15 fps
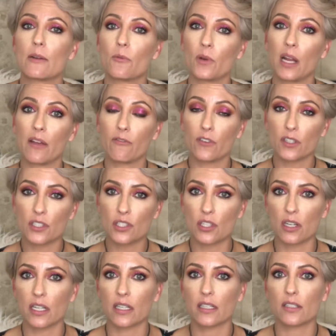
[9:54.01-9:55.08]
Now, when I first
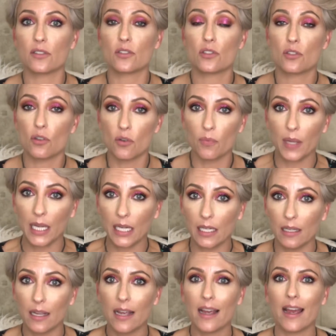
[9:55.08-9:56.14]
started
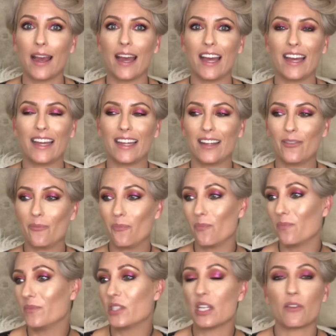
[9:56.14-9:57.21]
consuming uh,
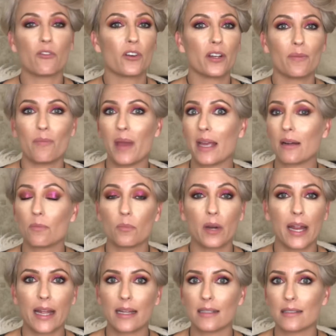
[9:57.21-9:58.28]
different makeup
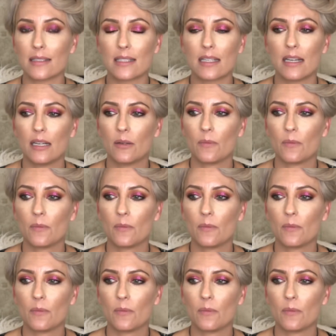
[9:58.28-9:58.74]
brands,